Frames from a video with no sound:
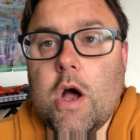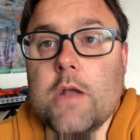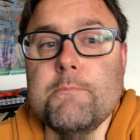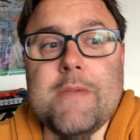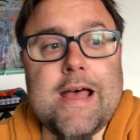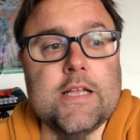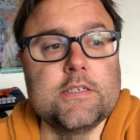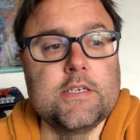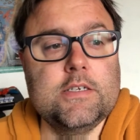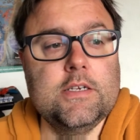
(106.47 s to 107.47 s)

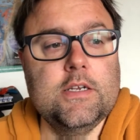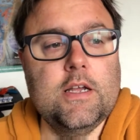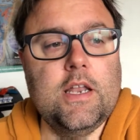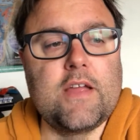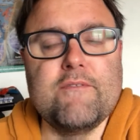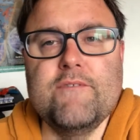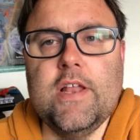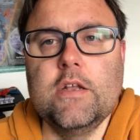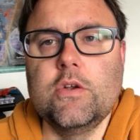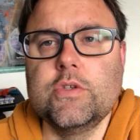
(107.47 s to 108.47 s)
Unmasked, like a
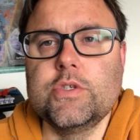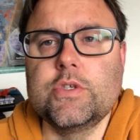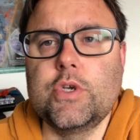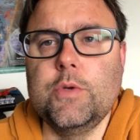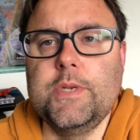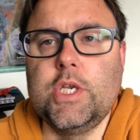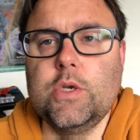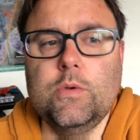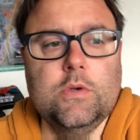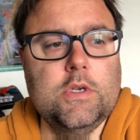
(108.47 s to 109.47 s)
villain on
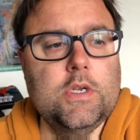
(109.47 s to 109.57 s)
Scooby-Doo,